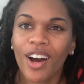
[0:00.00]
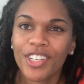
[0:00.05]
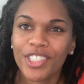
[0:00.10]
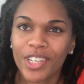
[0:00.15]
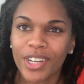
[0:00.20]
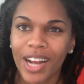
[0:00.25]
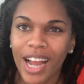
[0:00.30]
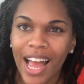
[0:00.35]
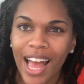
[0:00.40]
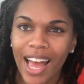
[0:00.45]
on
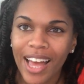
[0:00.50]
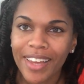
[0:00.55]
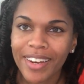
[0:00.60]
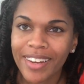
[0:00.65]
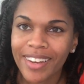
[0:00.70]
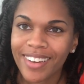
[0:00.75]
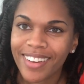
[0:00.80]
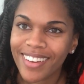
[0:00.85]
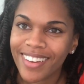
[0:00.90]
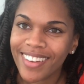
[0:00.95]
your head?
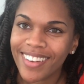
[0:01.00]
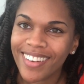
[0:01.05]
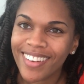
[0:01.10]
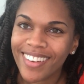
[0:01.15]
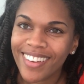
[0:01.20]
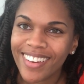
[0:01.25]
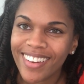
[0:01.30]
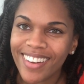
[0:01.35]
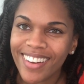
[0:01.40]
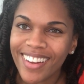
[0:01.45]

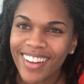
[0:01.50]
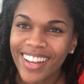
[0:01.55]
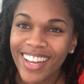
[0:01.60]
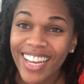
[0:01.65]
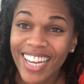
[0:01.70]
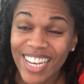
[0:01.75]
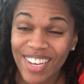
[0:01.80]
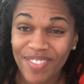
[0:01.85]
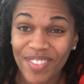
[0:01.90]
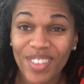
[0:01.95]

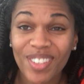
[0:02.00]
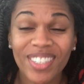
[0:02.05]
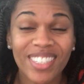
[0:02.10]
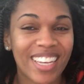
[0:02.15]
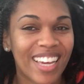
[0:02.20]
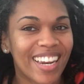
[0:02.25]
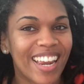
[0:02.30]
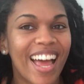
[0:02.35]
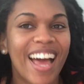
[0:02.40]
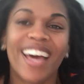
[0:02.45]
If you
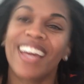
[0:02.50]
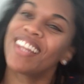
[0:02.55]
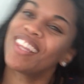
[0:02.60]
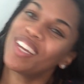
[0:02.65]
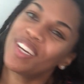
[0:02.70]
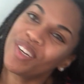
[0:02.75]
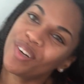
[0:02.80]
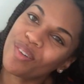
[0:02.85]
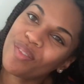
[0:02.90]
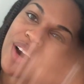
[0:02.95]
said head,
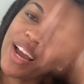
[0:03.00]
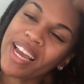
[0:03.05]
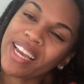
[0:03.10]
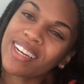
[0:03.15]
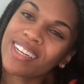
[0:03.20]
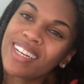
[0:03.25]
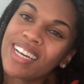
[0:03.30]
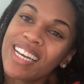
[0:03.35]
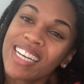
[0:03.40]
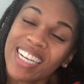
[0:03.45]
then you're
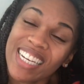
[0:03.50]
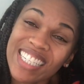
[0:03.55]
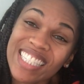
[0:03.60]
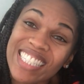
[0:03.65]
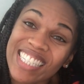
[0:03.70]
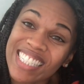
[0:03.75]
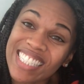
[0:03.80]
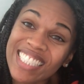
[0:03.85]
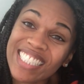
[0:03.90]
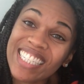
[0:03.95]
right, because
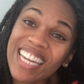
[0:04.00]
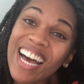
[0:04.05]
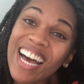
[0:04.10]
this is